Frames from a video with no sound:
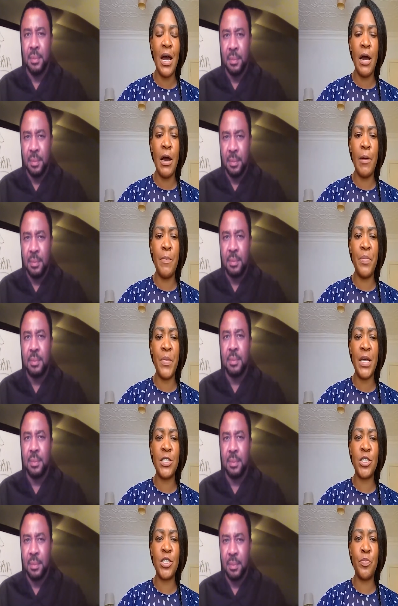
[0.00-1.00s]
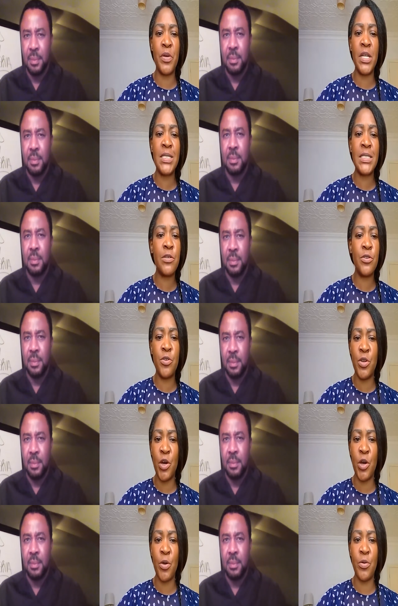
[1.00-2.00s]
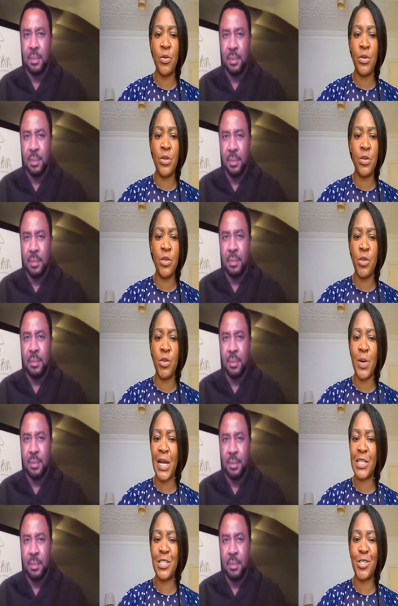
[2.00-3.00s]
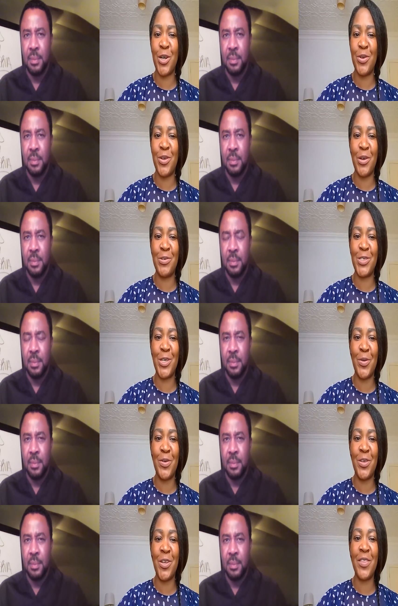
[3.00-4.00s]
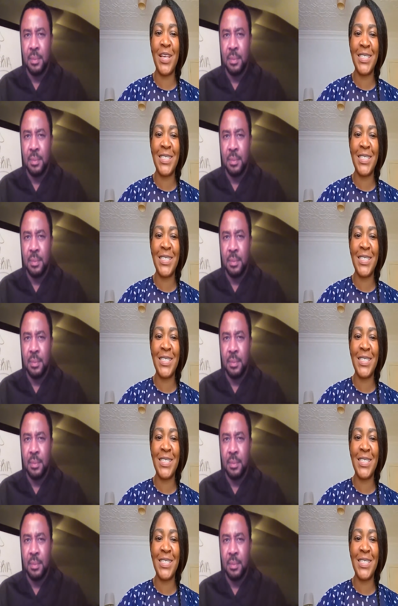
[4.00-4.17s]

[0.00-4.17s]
Speaker 1: Um, so, but until you know, you, you actually don't know. So, you know,